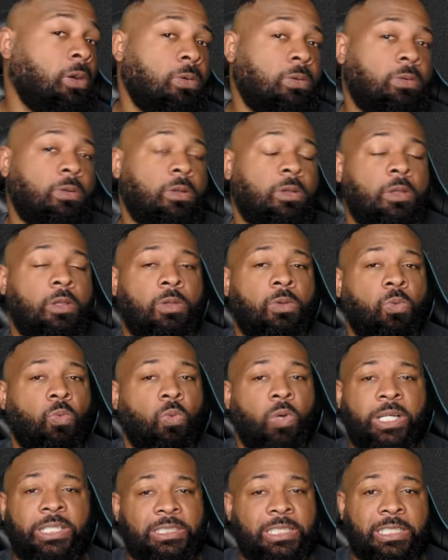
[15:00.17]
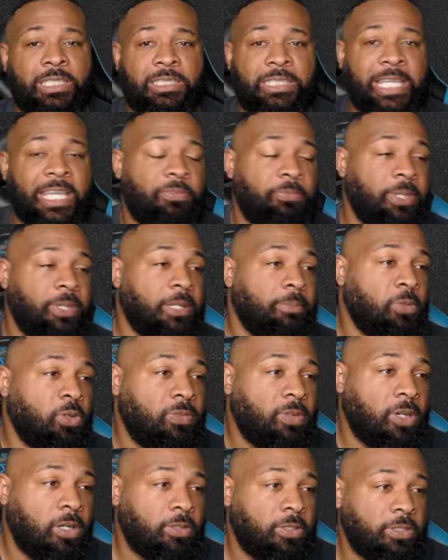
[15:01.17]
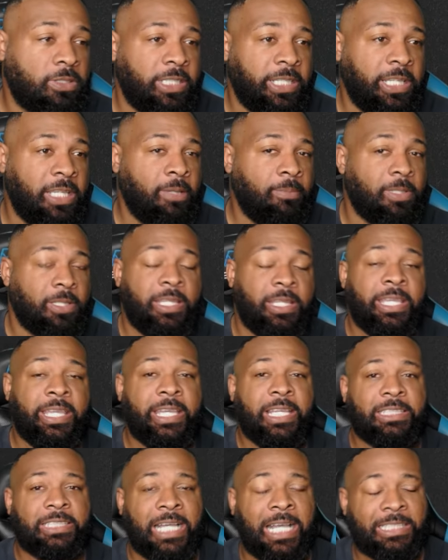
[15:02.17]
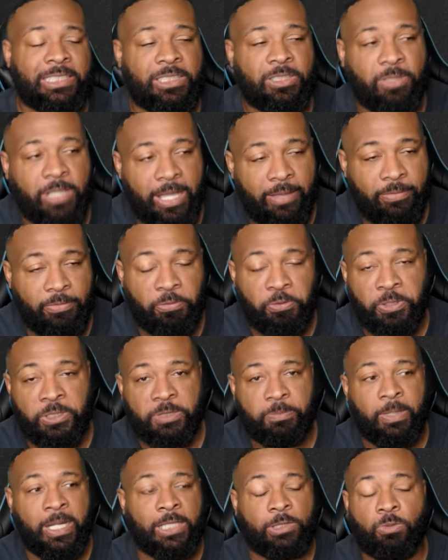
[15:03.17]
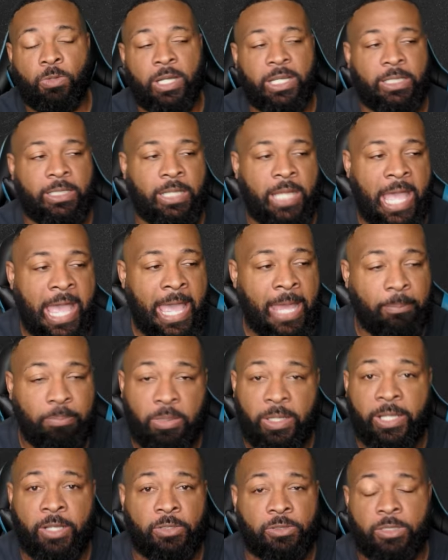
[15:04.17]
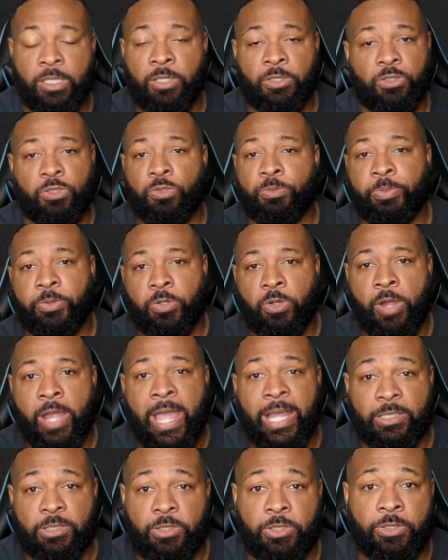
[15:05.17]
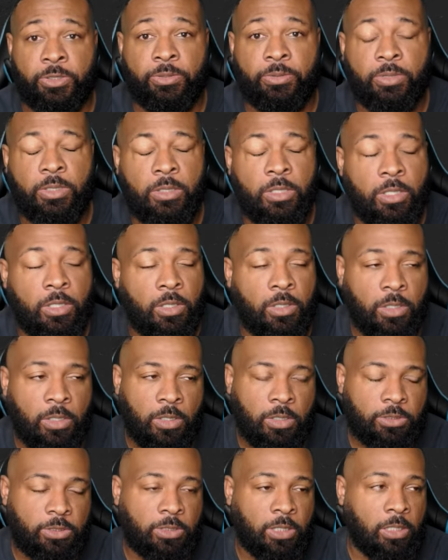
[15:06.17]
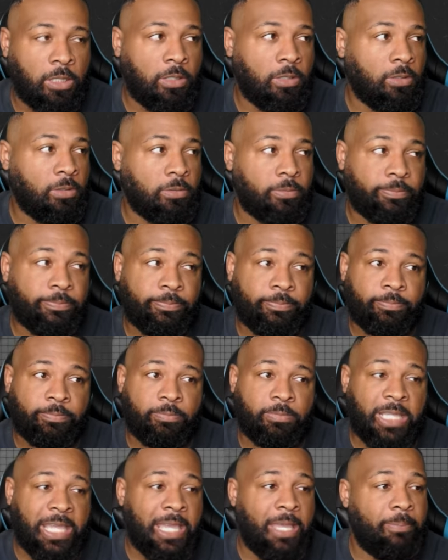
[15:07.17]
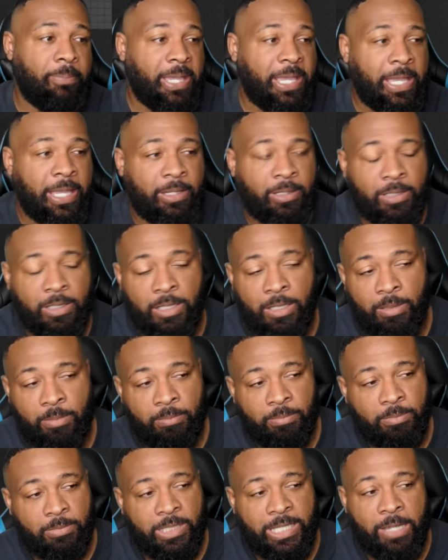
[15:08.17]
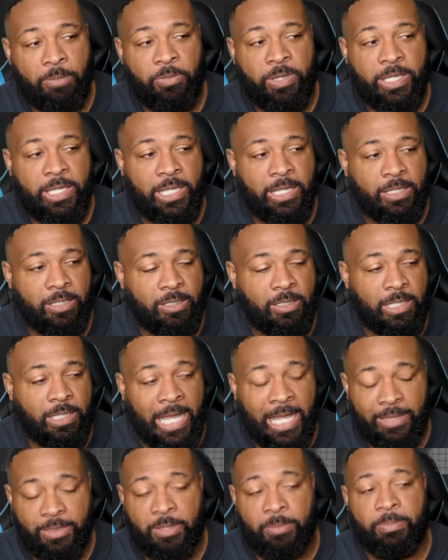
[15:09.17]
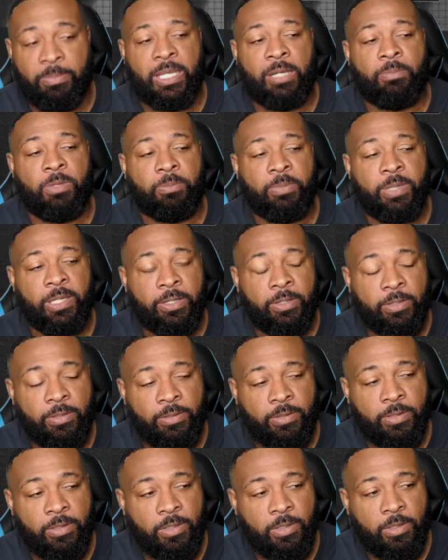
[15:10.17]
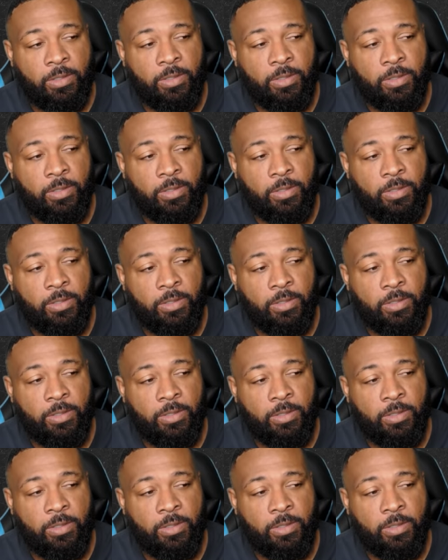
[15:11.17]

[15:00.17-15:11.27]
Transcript: know what it's going to take for me to move off this team. The thing is, I still have free spots where I can add players that are super cracked, too. So, yeah, man, um, can we get not the minimum here?